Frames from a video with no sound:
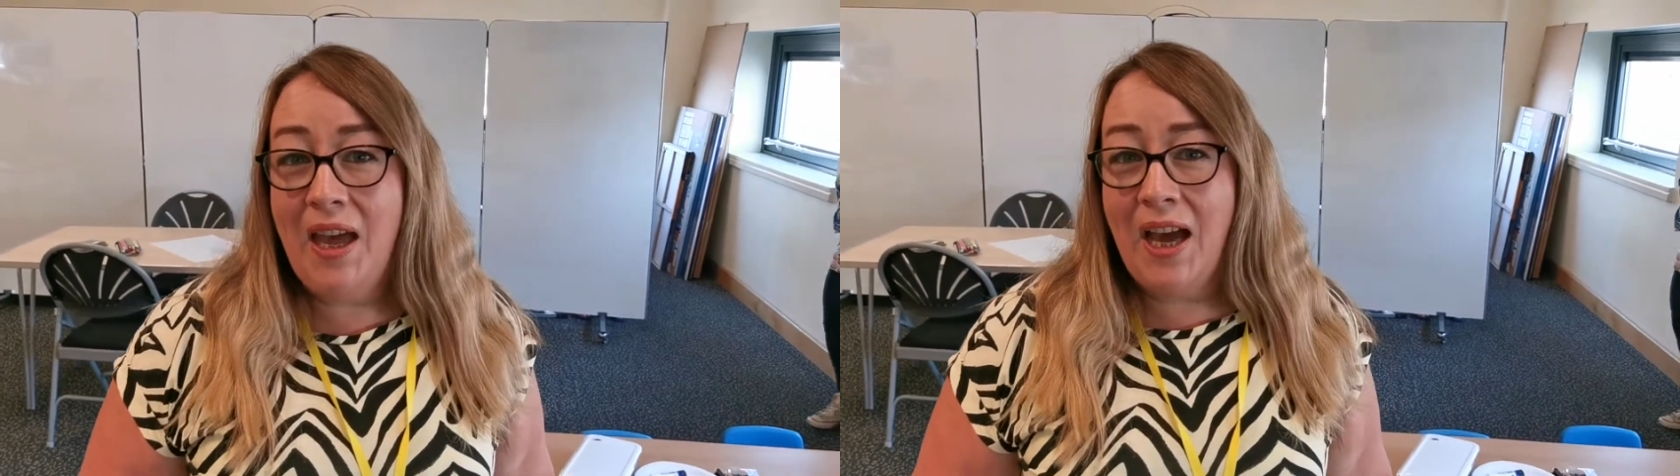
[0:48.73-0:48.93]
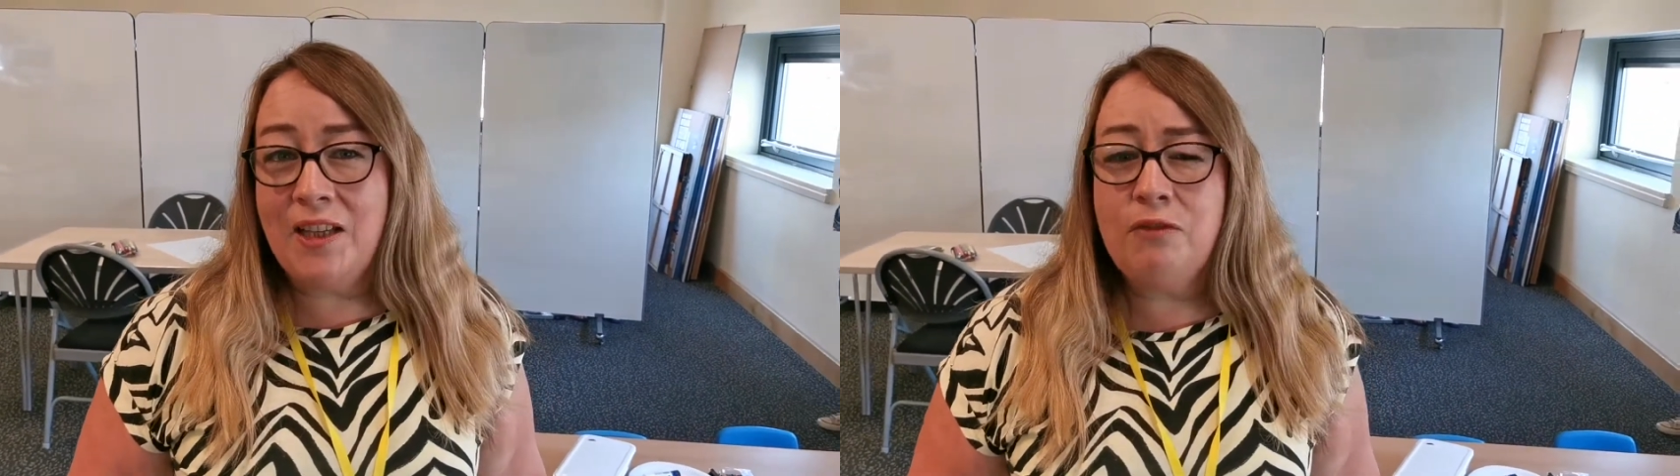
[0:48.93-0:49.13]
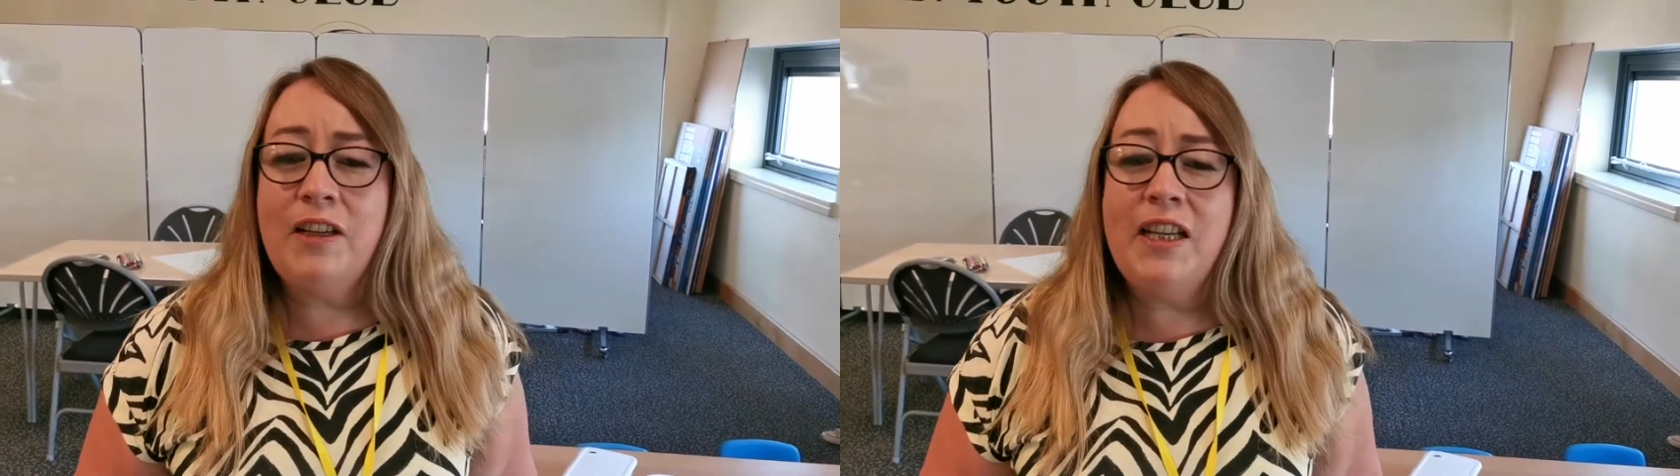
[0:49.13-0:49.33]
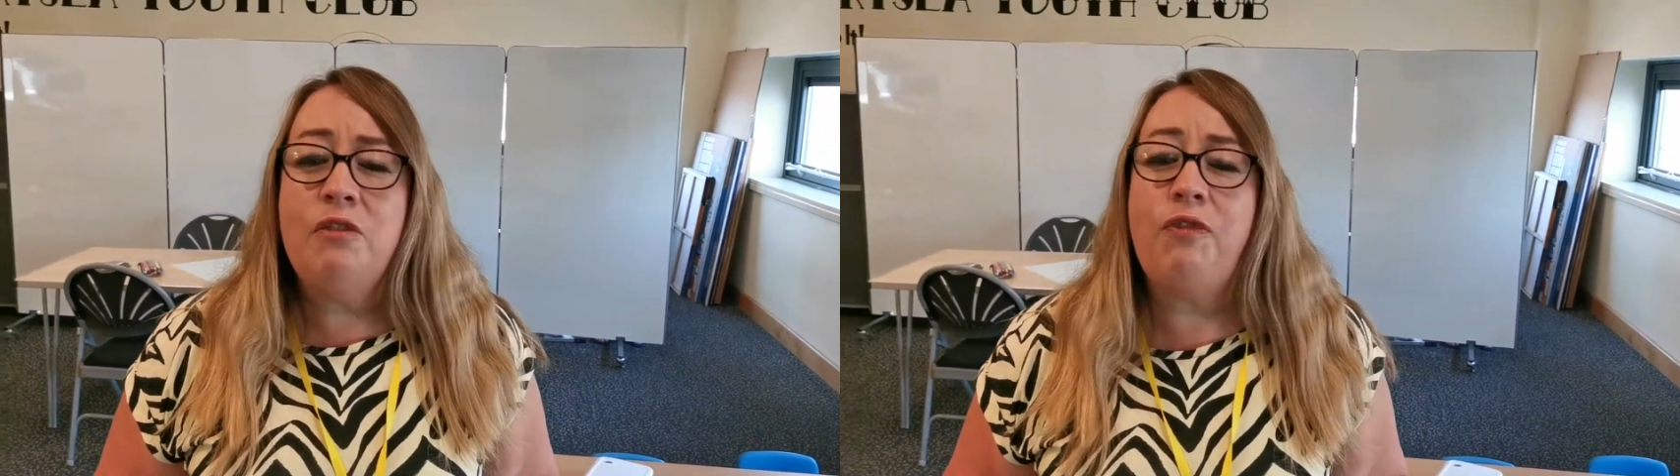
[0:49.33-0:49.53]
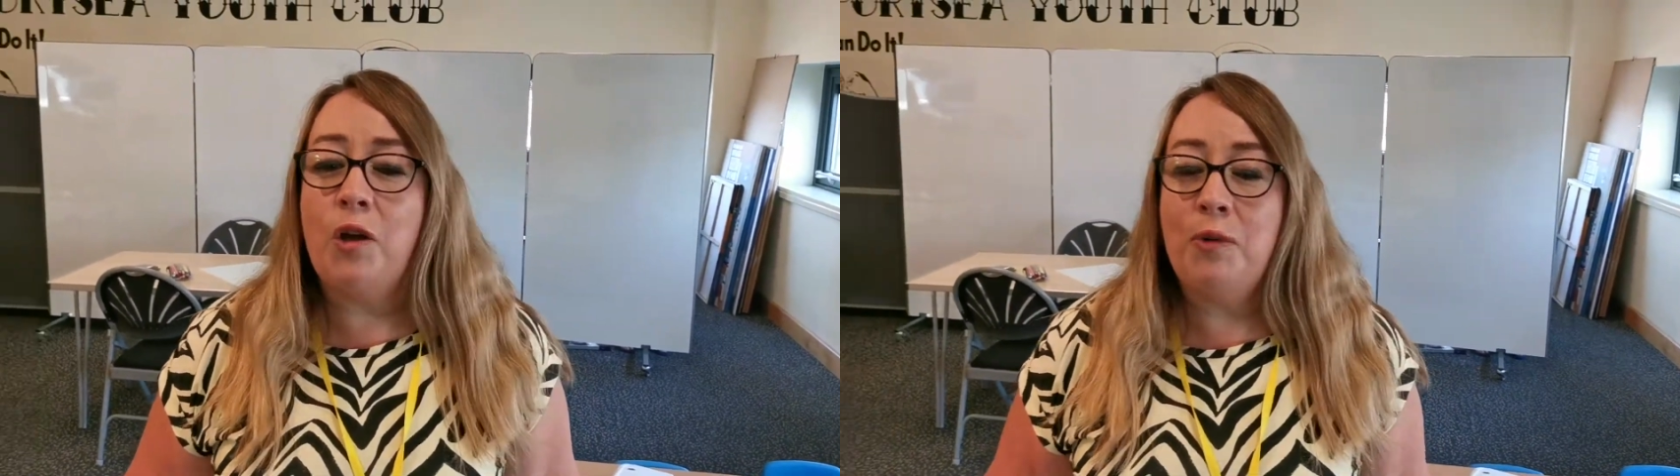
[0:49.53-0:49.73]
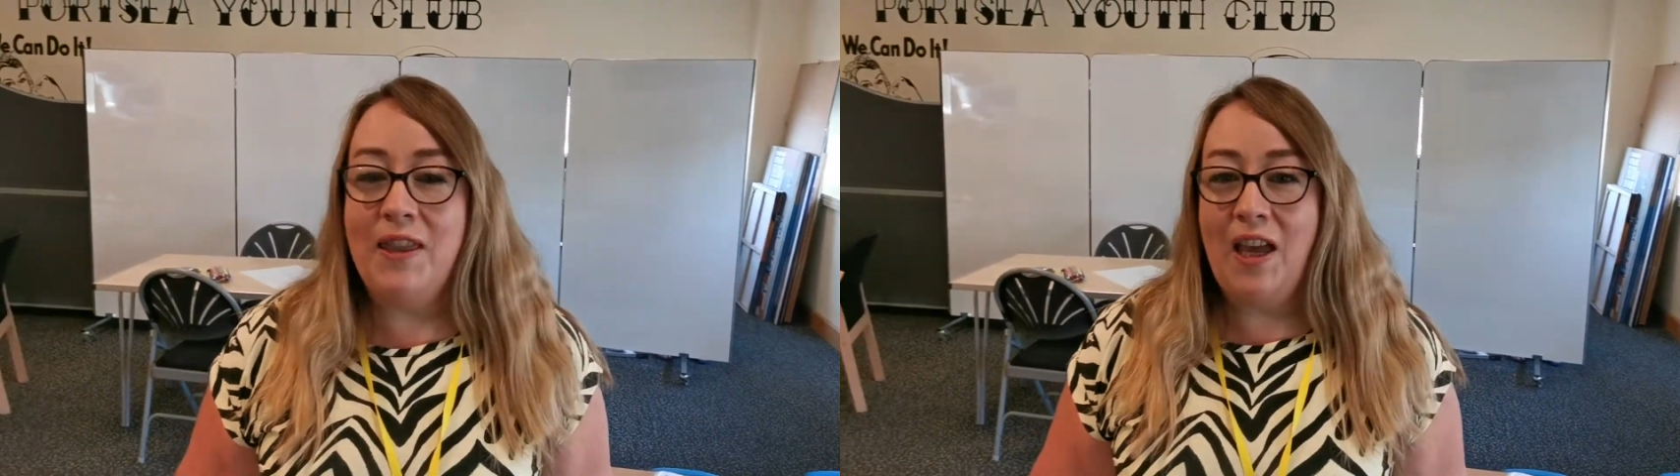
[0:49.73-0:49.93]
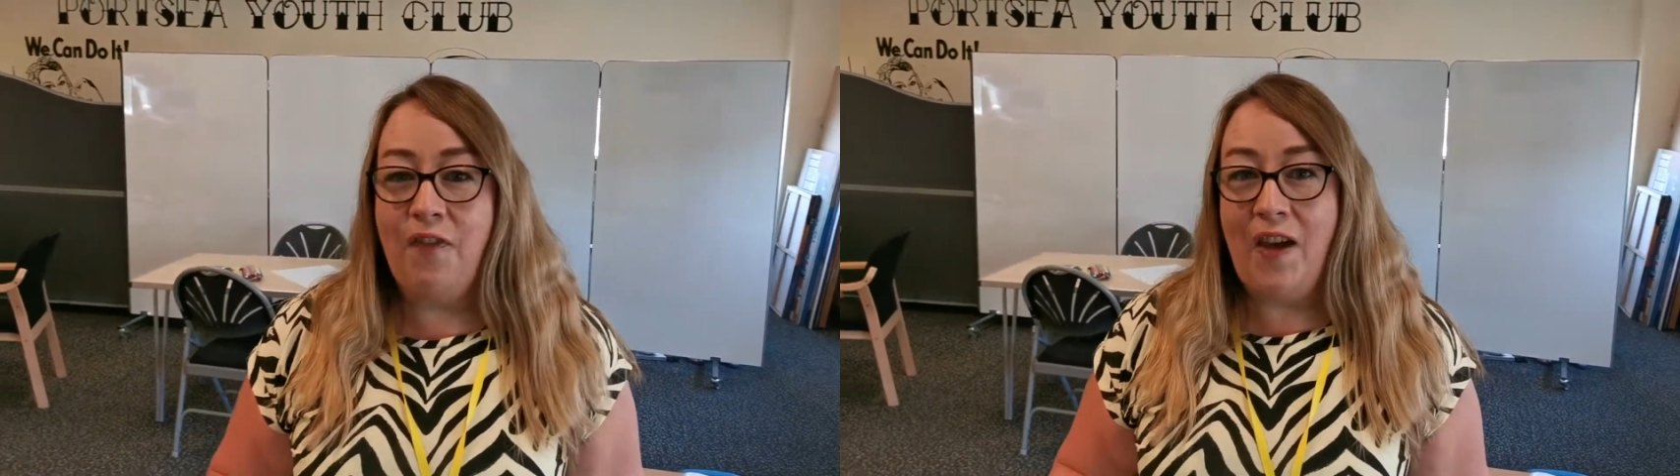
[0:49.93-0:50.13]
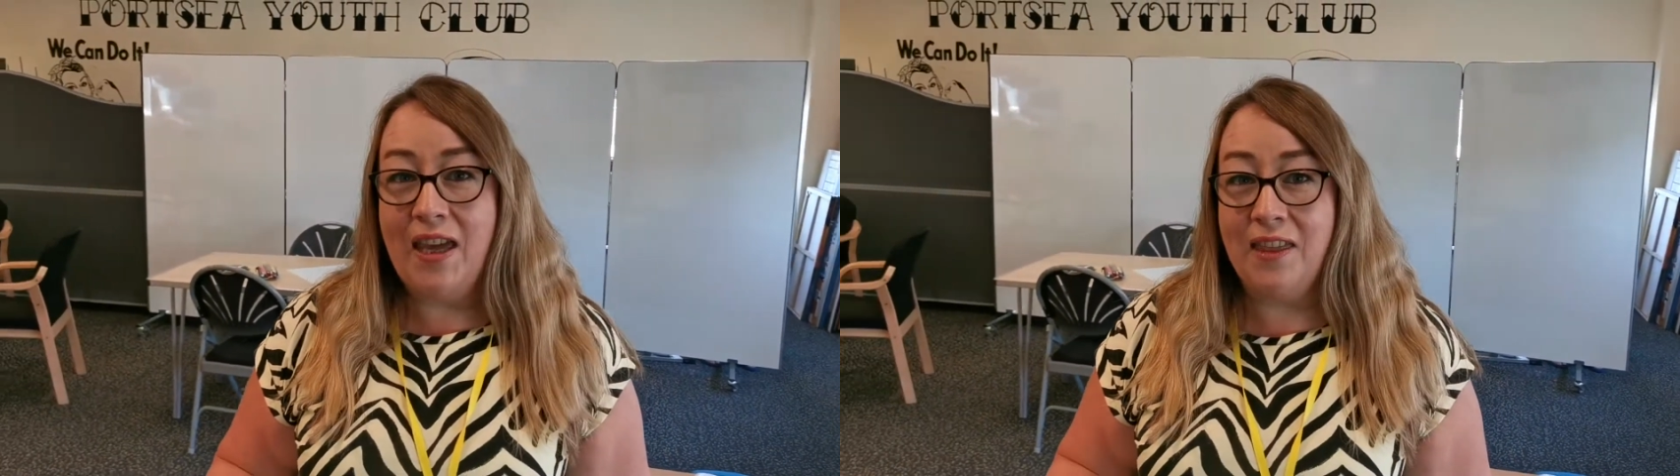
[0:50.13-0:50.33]
and to really grow in their
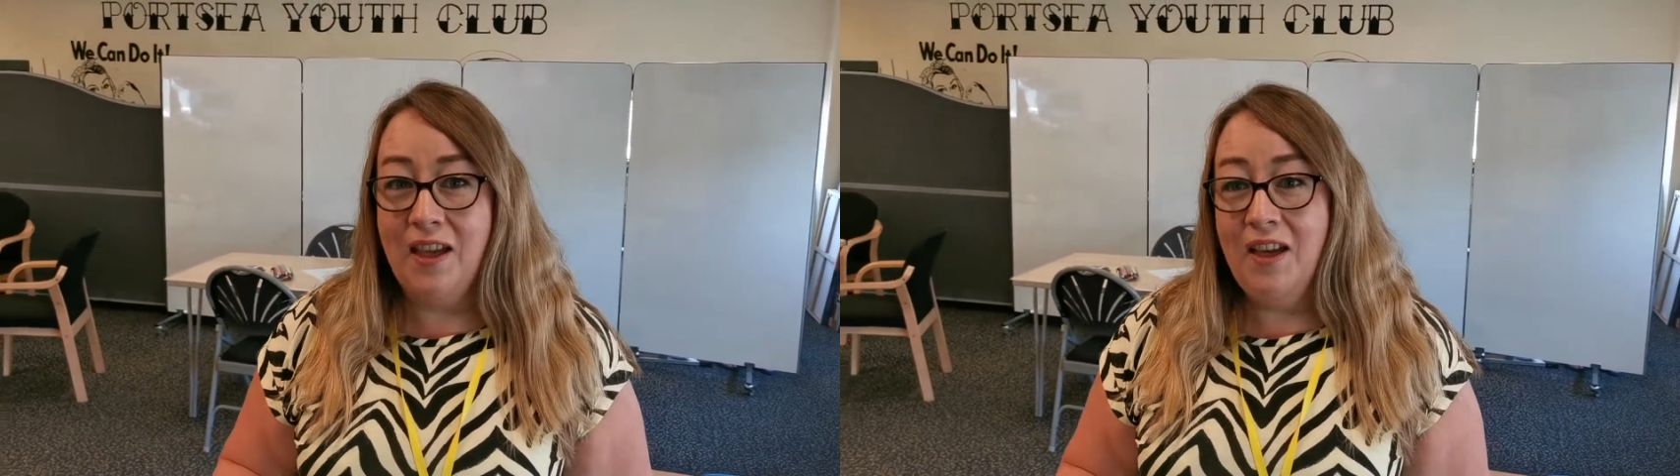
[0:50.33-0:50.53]
faith.